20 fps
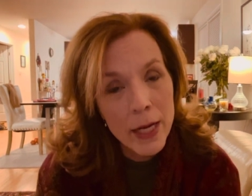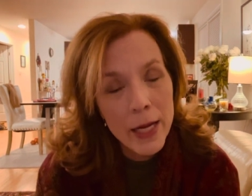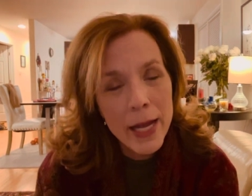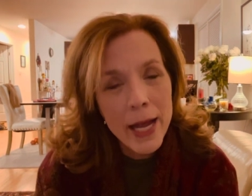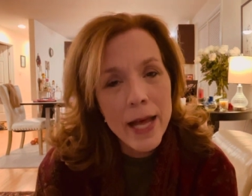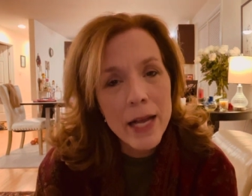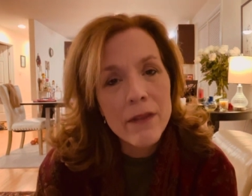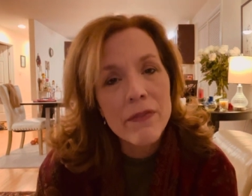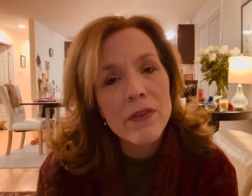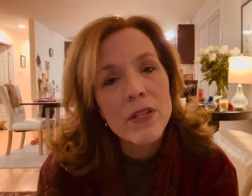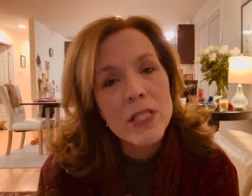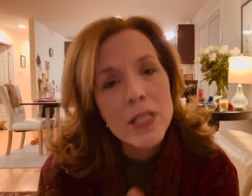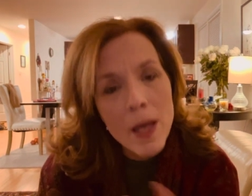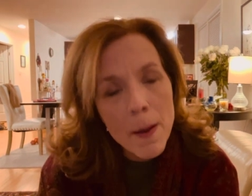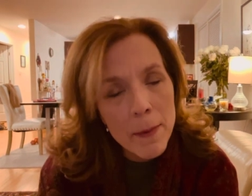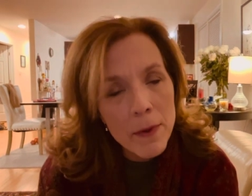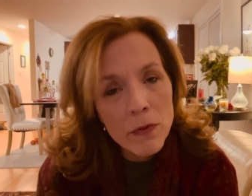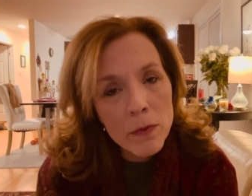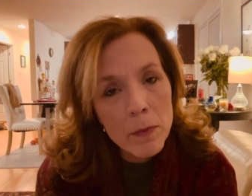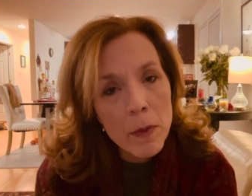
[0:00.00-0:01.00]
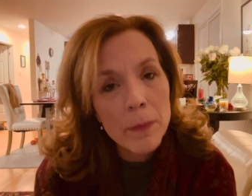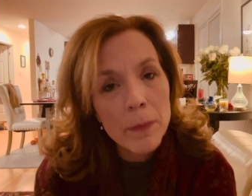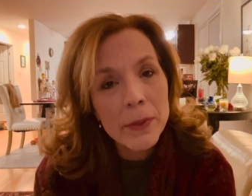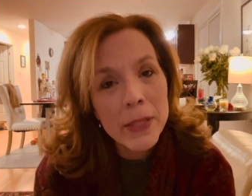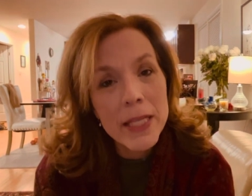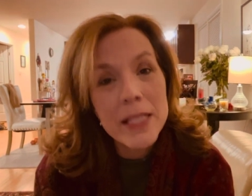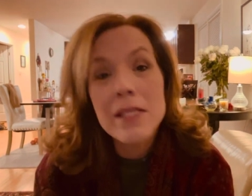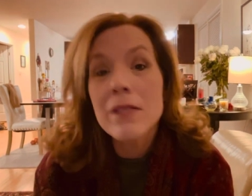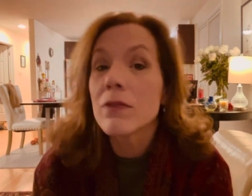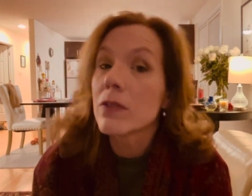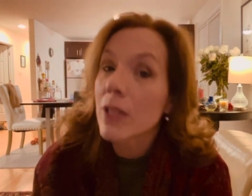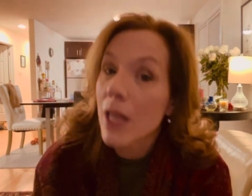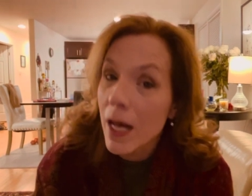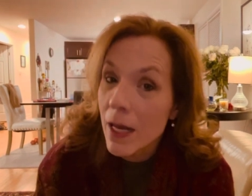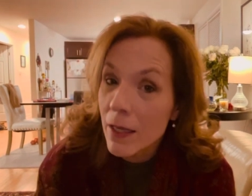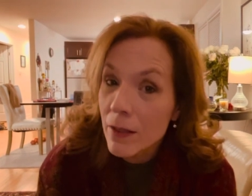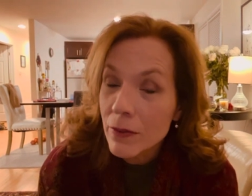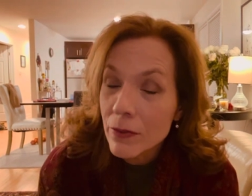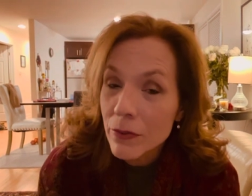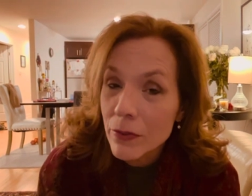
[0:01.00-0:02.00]
And if it's coming from a place of
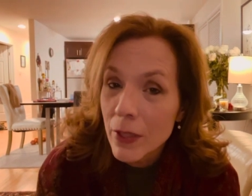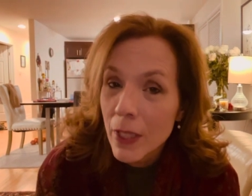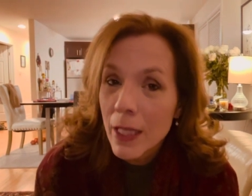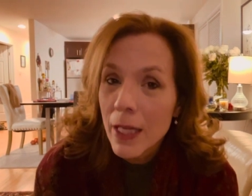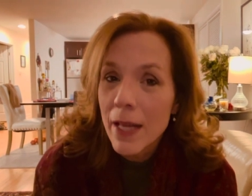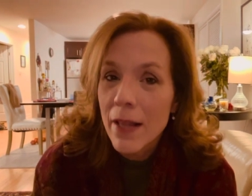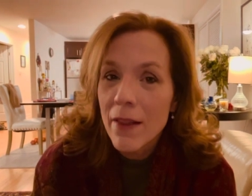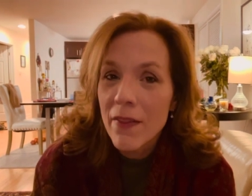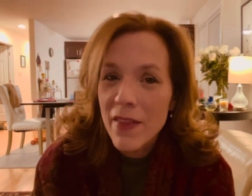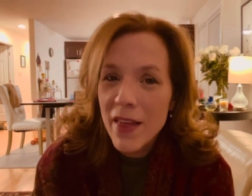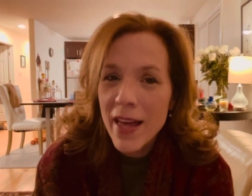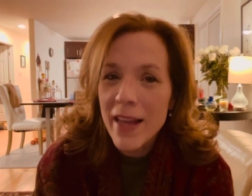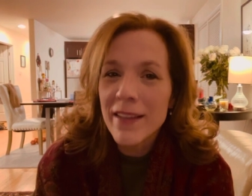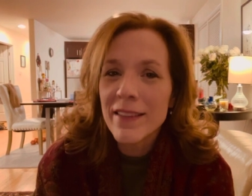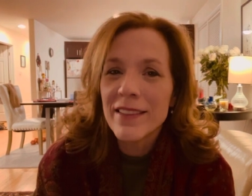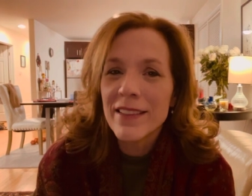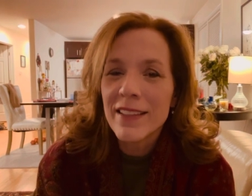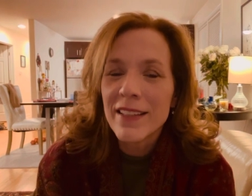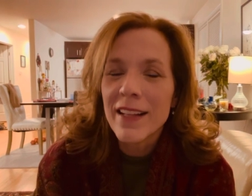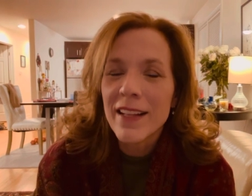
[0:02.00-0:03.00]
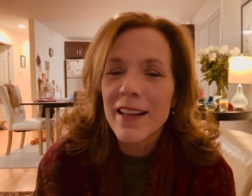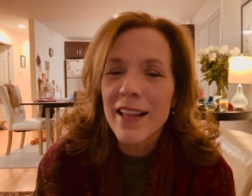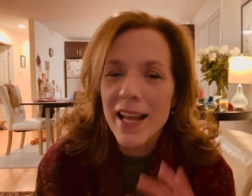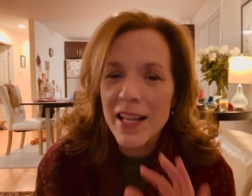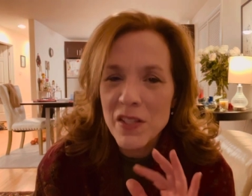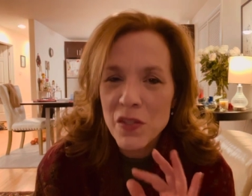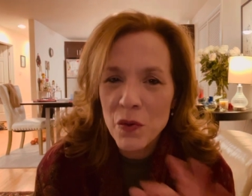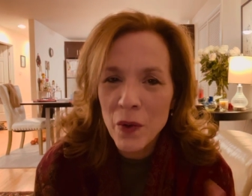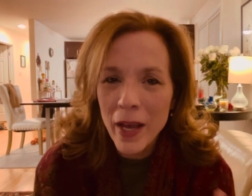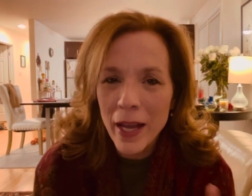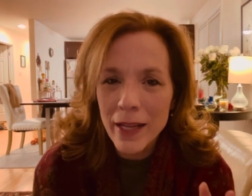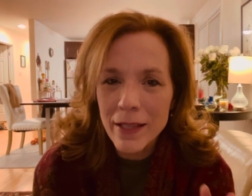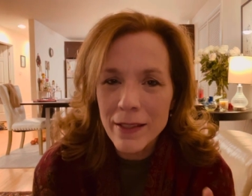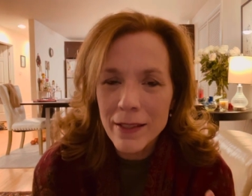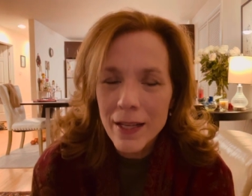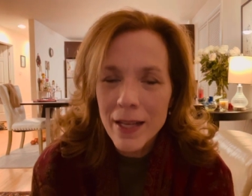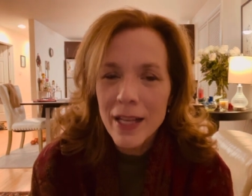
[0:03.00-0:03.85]
love, then that's great.